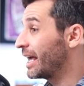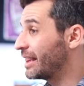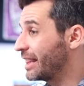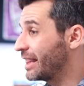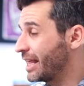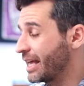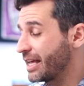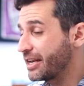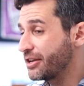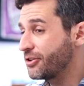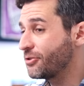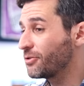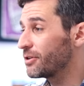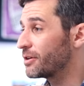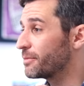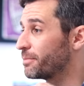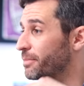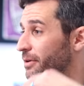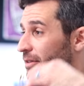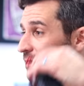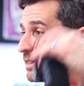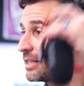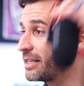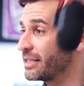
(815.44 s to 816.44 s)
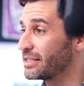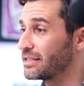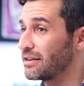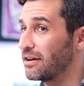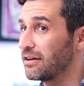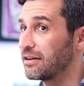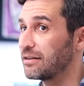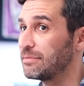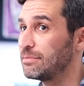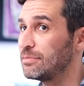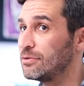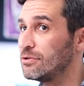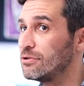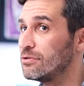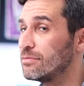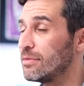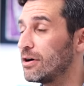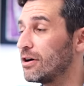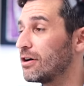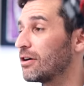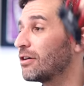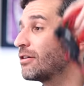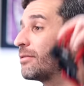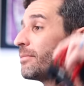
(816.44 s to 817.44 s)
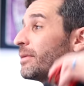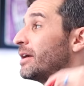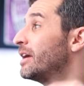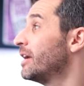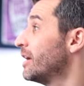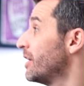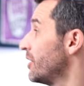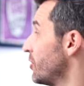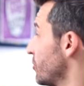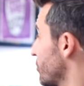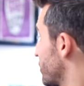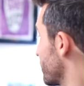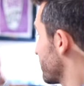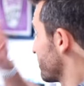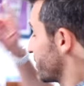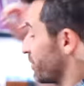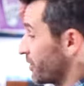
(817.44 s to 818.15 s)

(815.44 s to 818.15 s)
And then you could put this on a boom arm. You can